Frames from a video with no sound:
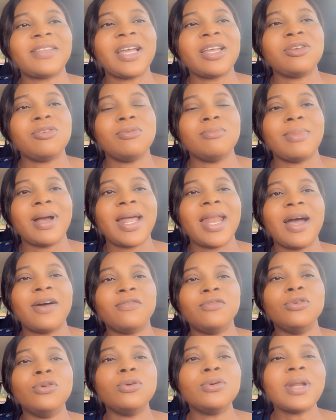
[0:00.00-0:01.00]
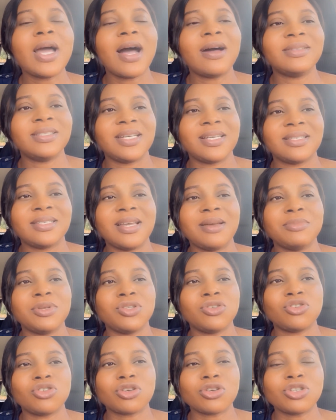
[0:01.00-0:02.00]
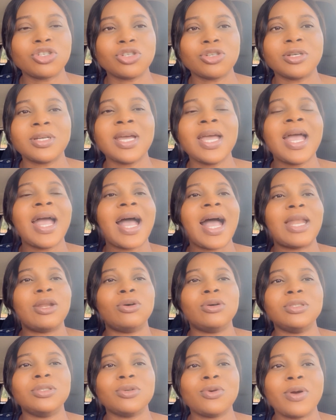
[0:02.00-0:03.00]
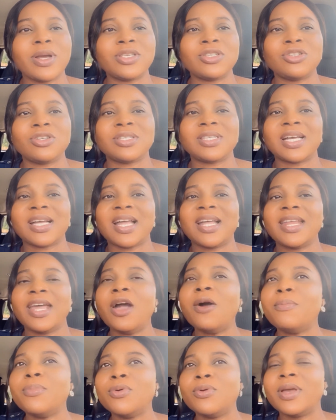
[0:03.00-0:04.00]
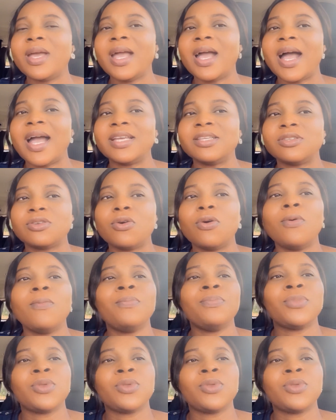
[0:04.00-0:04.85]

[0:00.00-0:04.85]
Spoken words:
you might have known how the exam is structured and all the questions that can help you get high score.